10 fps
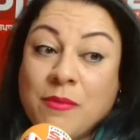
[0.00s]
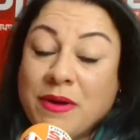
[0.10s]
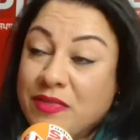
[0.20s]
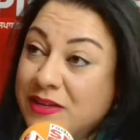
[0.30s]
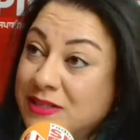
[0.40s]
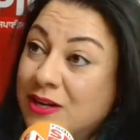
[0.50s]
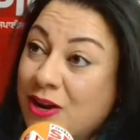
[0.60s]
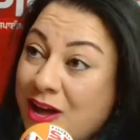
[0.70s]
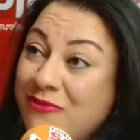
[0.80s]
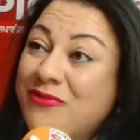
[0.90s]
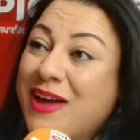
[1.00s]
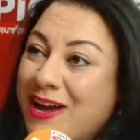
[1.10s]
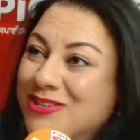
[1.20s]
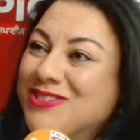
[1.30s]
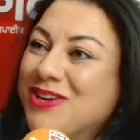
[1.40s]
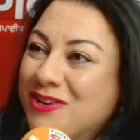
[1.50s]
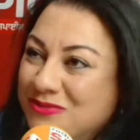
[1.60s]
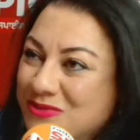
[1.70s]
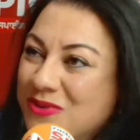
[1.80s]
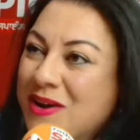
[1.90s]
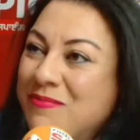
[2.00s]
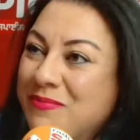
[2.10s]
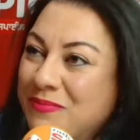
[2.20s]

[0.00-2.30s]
but there's a life outside of crime.